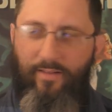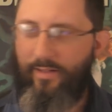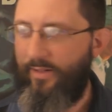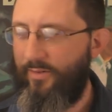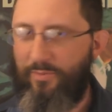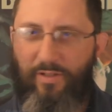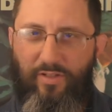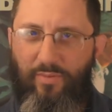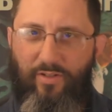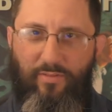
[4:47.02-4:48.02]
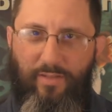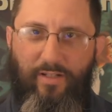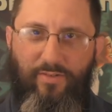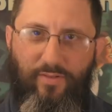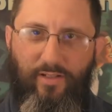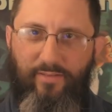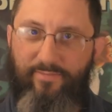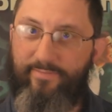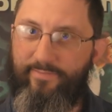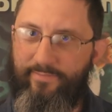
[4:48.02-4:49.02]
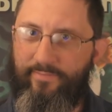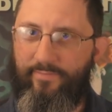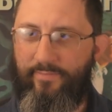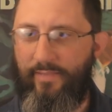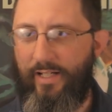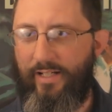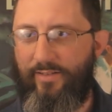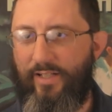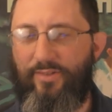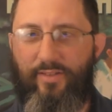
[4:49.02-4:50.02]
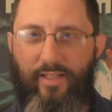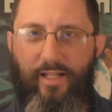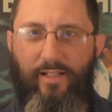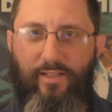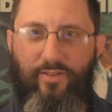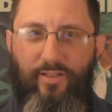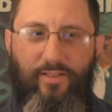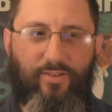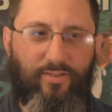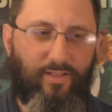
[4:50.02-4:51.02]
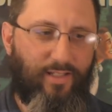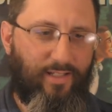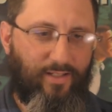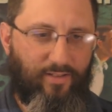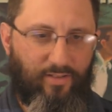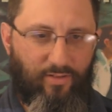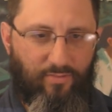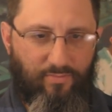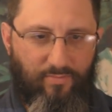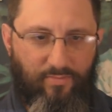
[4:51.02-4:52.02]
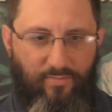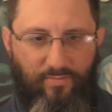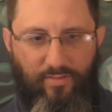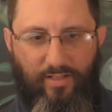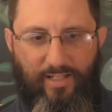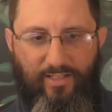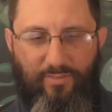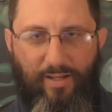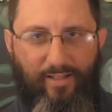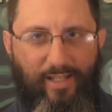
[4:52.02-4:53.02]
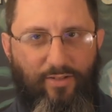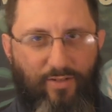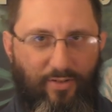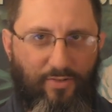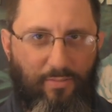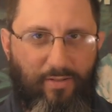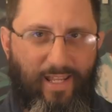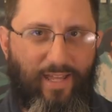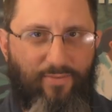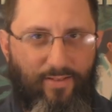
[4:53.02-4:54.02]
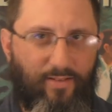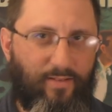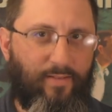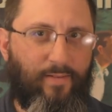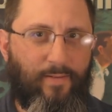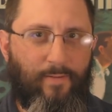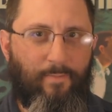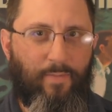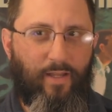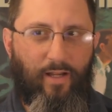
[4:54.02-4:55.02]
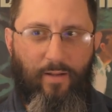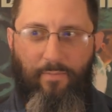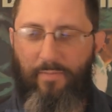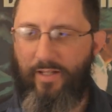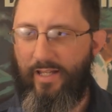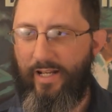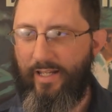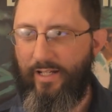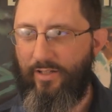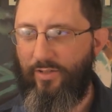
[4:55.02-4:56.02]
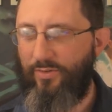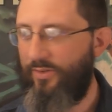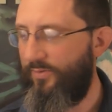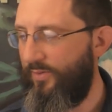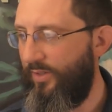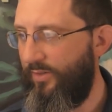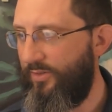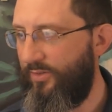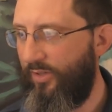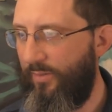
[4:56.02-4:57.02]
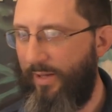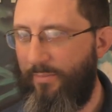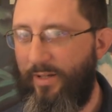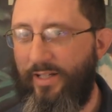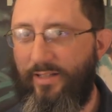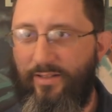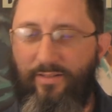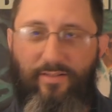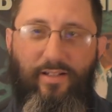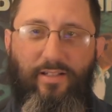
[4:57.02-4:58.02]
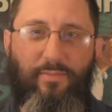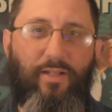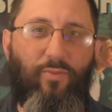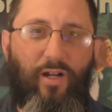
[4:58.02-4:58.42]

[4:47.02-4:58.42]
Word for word: You know, especially when you're in ministry, I can attest to that. It's it's you know, it's about laying treasures up in heaven. Um, again, I get accused of, you know, this is all about money. Good night, man.